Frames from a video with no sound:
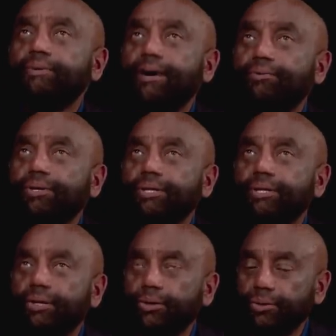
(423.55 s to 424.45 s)
I want to
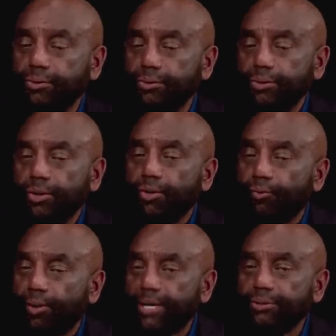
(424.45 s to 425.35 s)
know
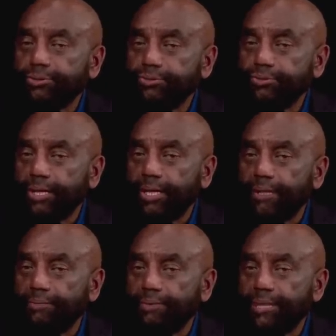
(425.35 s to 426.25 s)
why don't you
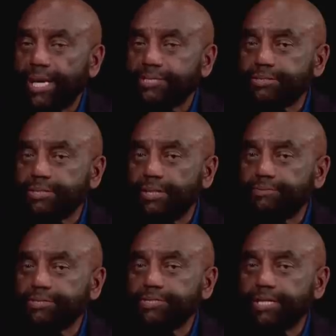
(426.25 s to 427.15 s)
love the blacks enough
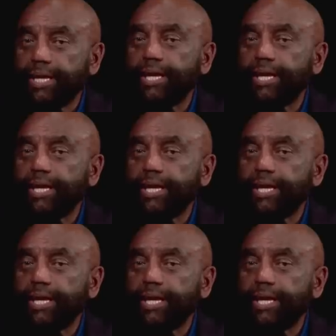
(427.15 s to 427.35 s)
to say,